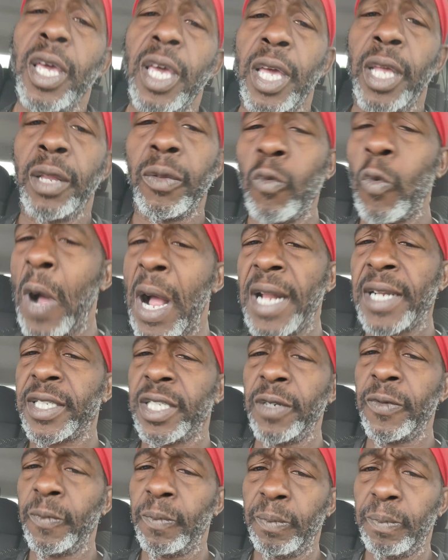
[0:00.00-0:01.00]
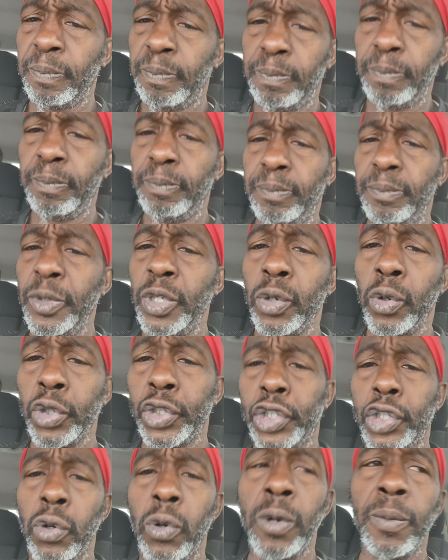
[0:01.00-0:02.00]
and watching, you know,
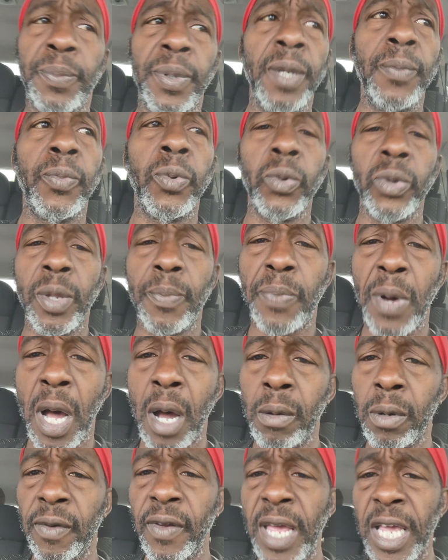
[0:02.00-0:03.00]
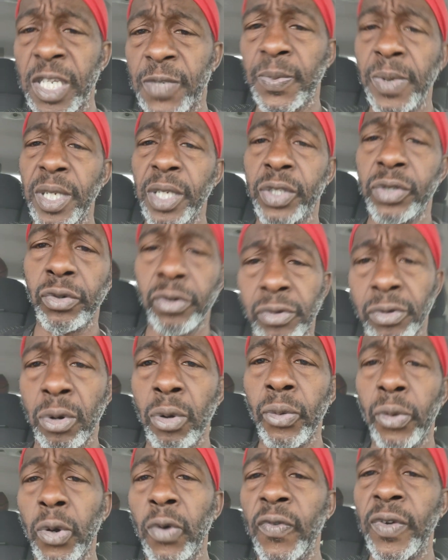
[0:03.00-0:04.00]
showing people the power of exponential
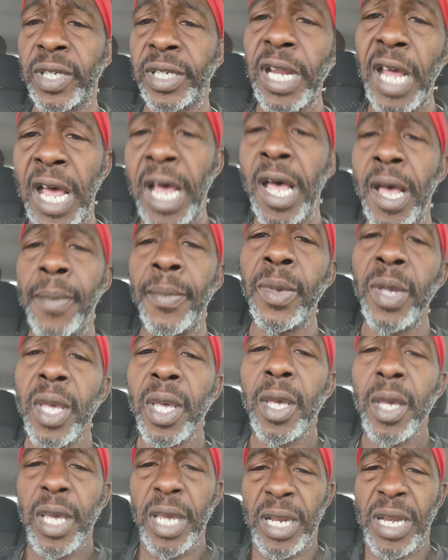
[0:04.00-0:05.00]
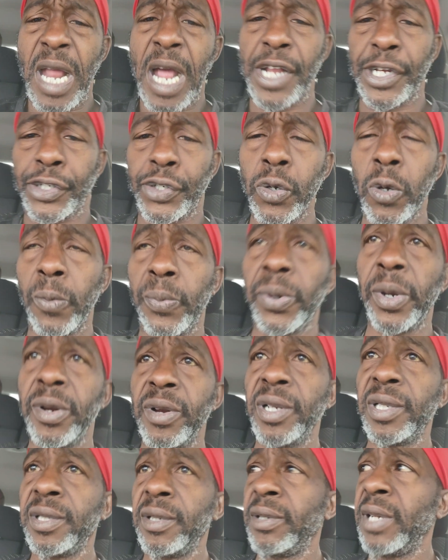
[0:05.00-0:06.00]
growth over time and not short
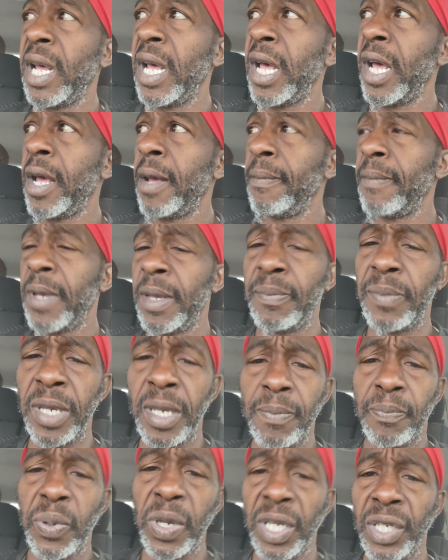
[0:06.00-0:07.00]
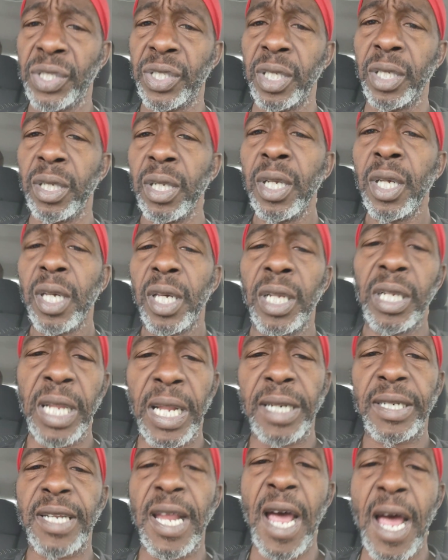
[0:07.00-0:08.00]
periods of time and being patient and
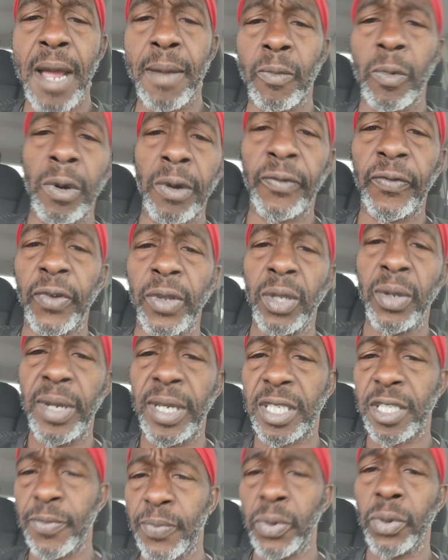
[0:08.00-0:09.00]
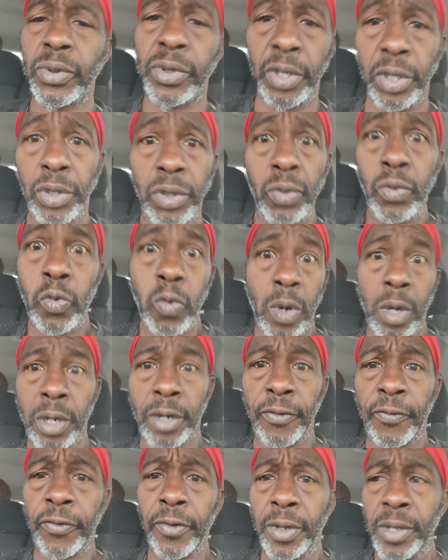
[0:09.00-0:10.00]
let time work for you as opposed to you
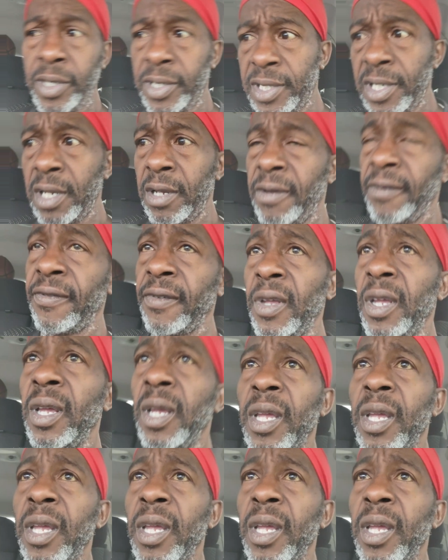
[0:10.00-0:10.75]
working for yourself